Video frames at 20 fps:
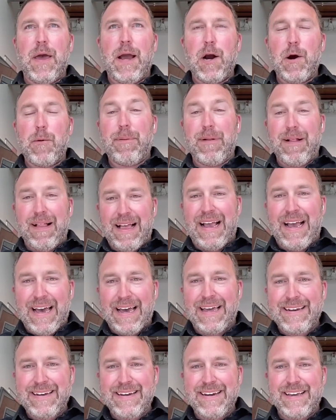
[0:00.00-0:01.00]
their
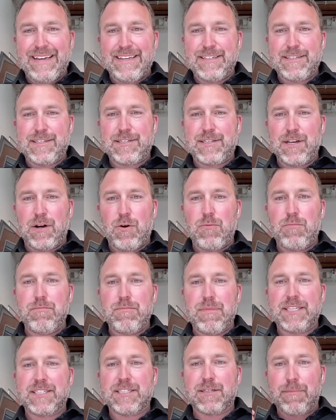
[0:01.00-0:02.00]
plan is so
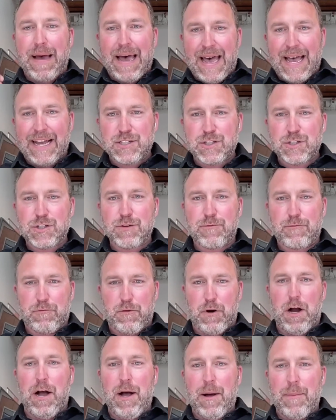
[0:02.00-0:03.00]
mismatched
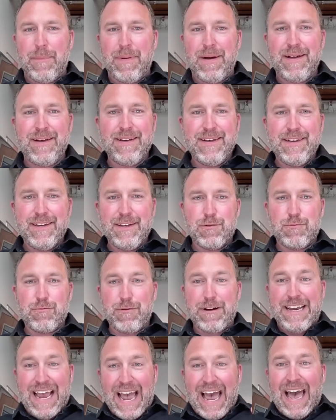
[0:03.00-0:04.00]
from
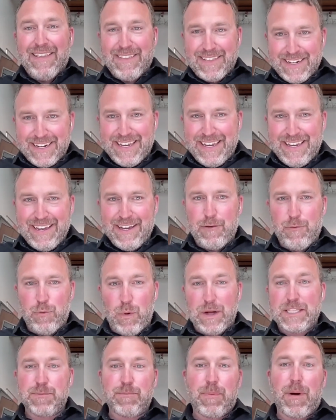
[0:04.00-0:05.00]
reality of
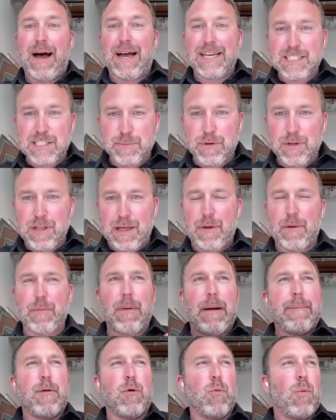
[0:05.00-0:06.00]
what's possible. I
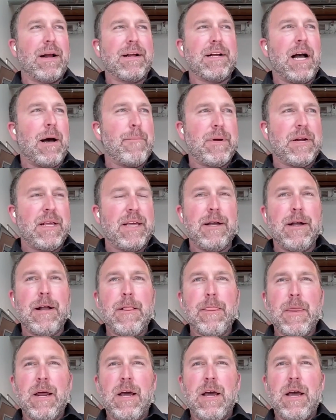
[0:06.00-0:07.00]
mean, remember one company
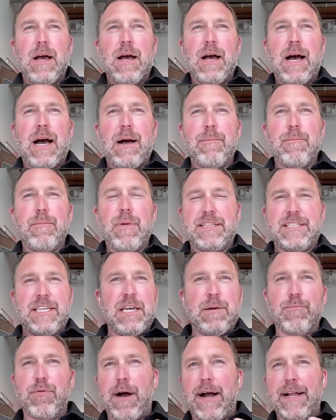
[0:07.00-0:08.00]
my
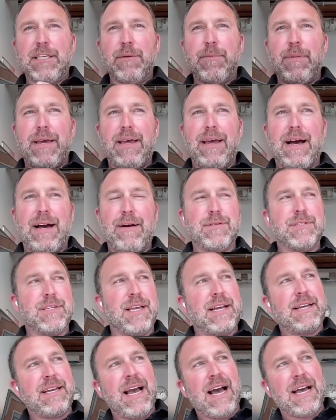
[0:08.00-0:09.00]
team brought to me, I
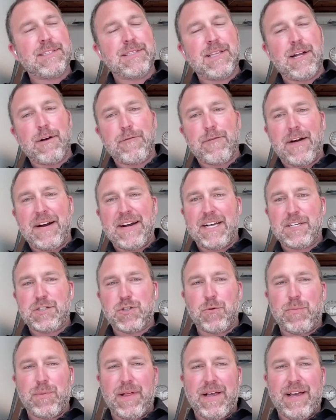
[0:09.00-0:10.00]
was like, guys, their
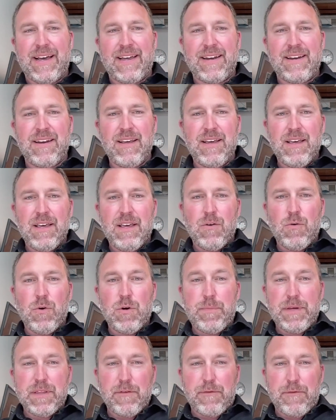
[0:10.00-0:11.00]
financial plan
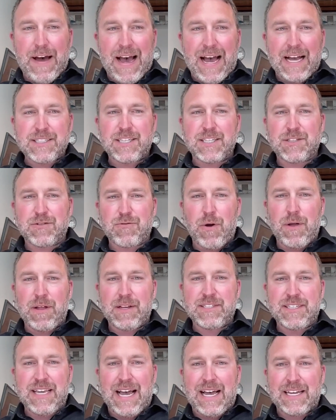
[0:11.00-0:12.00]
would be the fastest
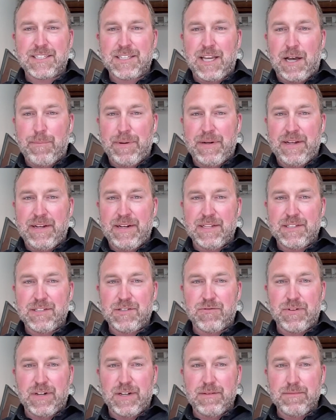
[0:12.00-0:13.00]
growing SaaS company in
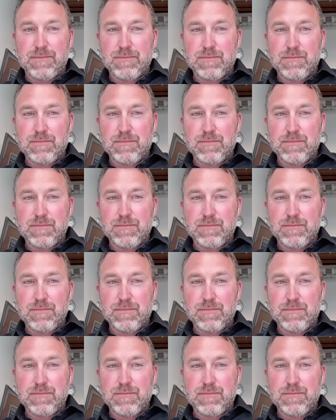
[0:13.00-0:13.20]
history.